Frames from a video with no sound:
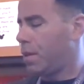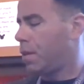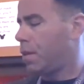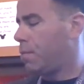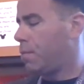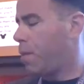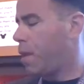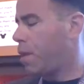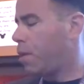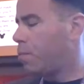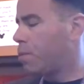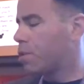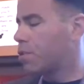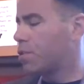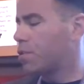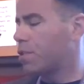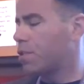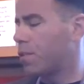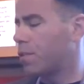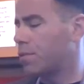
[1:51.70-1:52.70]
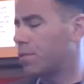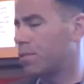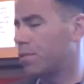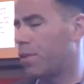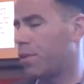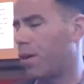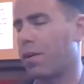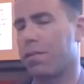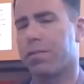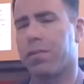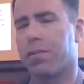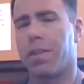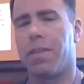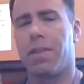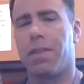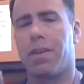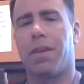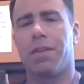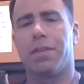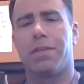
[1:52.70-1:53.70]
Make wishes on the stars in the
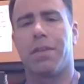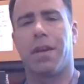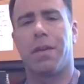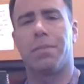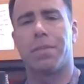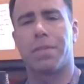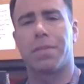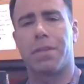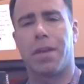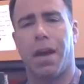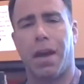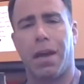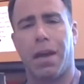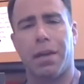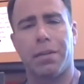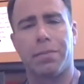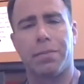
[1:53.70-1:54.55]
nighttime sky.